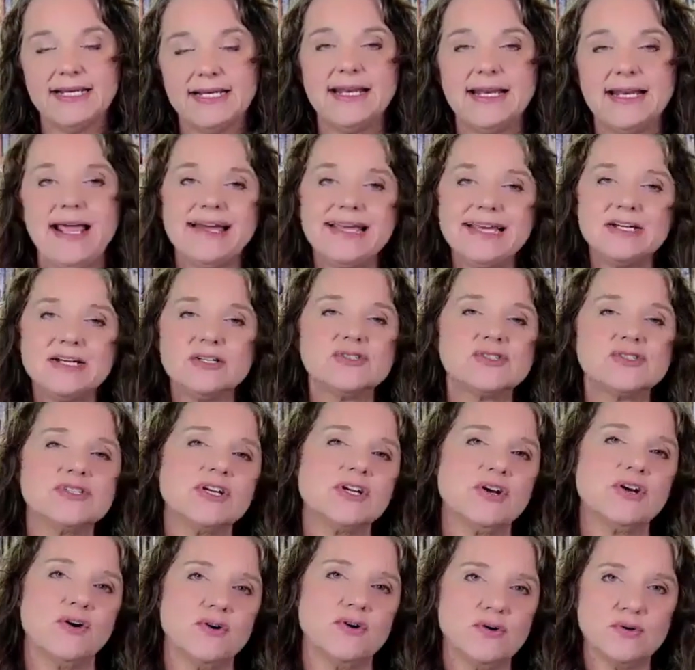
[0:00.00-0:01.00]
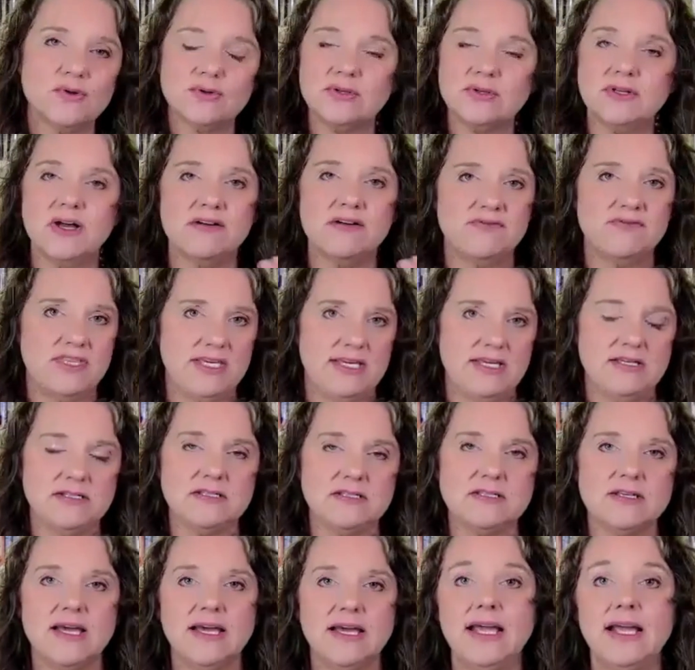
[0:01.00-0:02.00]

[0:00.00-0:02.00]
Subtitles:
Now, here's the goal of these.